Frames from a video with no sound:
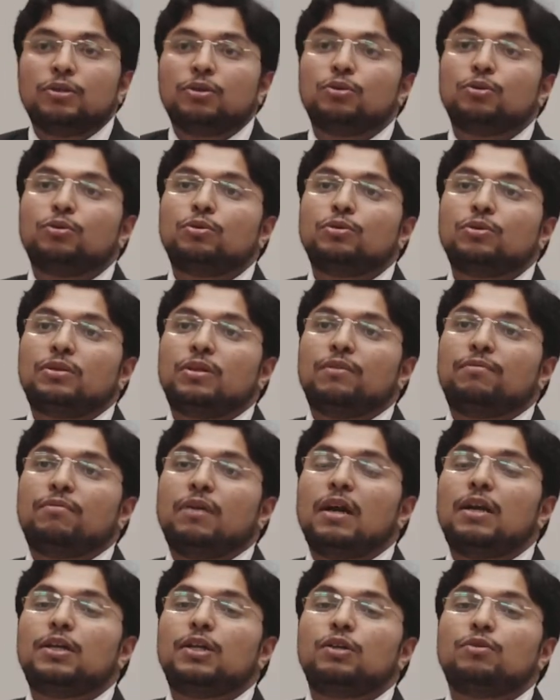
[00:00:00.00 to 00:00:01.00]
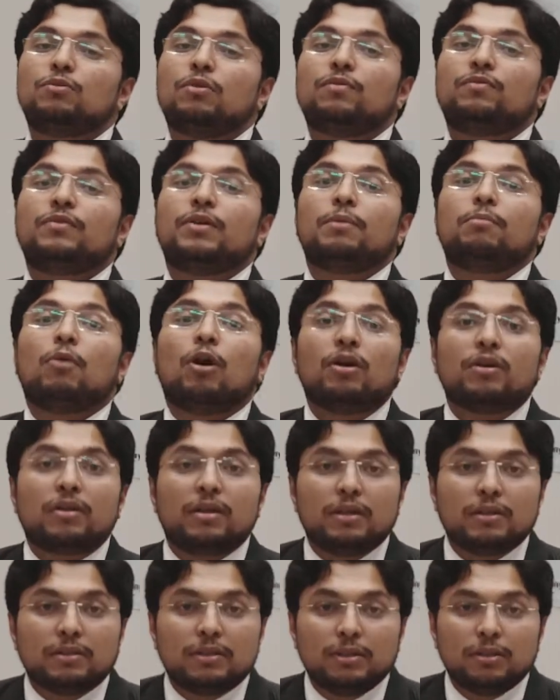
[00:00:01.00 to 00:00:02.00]
use the value of
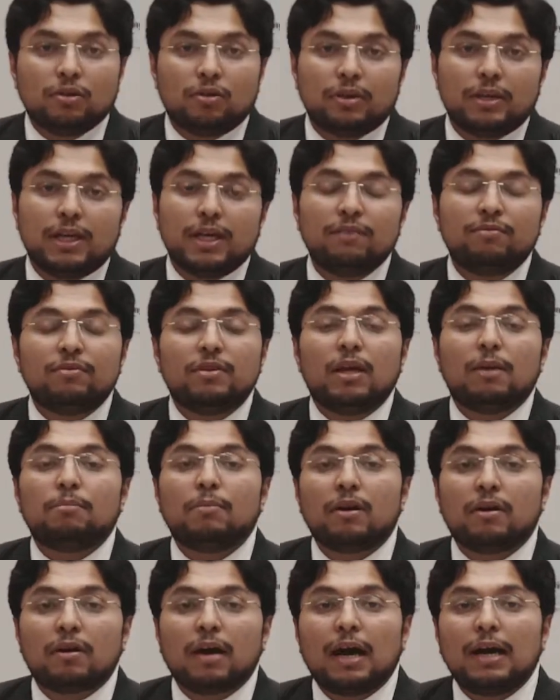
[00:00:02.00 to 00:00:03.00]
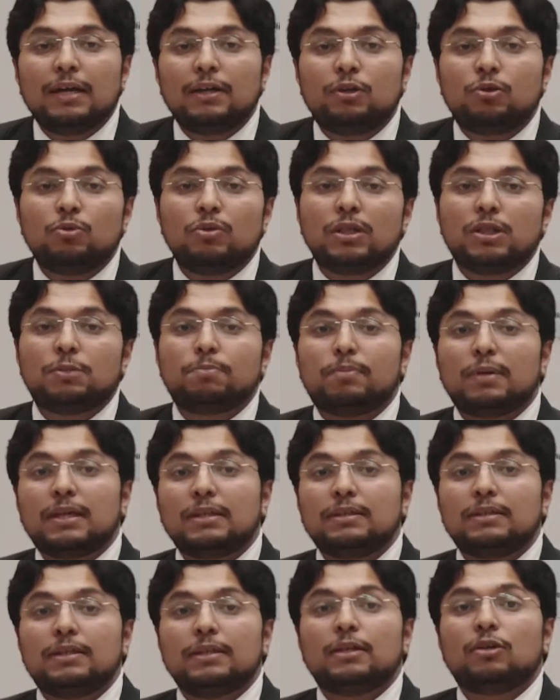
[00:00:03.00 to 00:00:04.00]
democracy or give them a right to
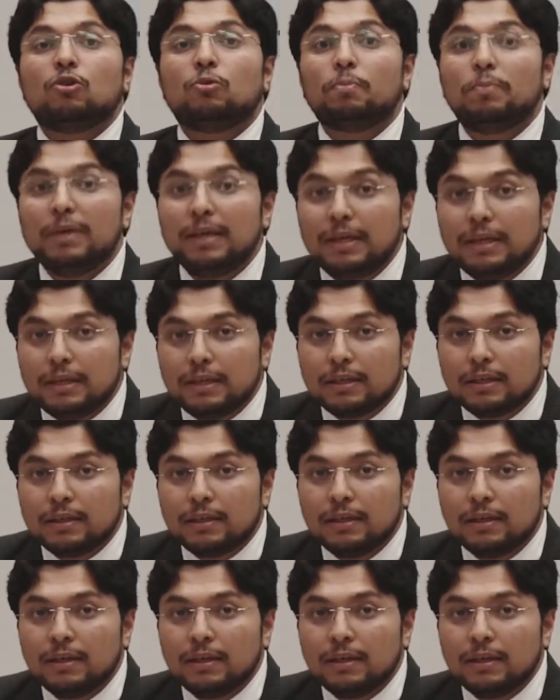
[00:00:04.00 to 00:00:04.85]
express their opinion.